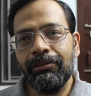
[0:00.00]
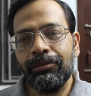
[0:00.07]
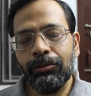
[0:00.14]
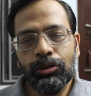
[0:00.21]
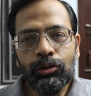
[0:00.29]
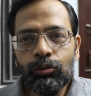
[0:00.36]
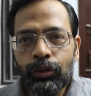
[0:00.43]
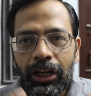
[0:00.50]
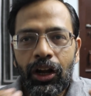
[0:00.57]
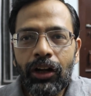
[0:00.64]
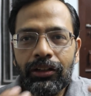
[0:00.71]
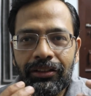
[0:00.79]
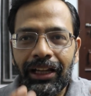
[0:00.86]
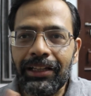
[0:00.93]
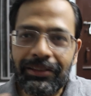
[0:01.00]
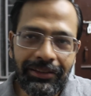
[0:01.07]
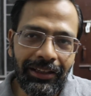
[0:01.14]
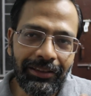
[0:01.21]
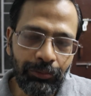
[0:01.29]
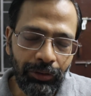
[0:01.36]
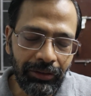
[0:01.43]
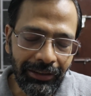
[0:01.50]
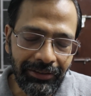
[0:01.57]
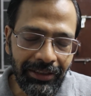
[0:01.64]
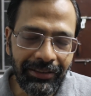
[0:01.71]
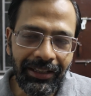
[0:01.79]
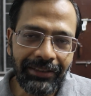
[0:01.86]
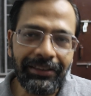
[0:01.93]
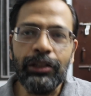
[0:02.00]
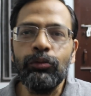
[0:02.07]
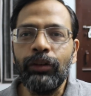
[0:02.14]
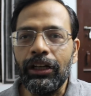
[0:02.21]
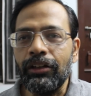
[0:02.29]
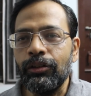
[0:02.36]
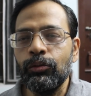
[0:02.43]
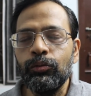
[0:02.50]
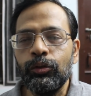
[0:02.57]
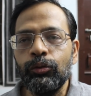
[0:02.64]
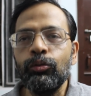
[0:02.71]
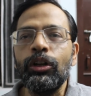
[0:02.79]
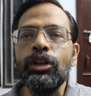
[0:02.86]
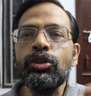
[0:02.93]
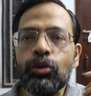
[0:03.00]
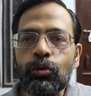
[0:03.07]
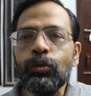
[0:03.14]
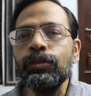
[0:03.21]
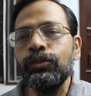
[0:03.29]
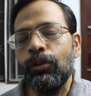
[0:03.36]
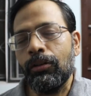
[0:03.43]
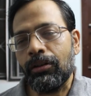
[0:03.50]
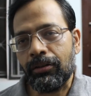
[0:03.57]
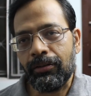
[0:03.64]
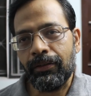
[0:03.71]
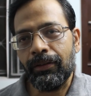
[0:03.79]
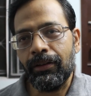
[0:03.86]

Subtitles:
you cannot. That's the reason I said you can choose your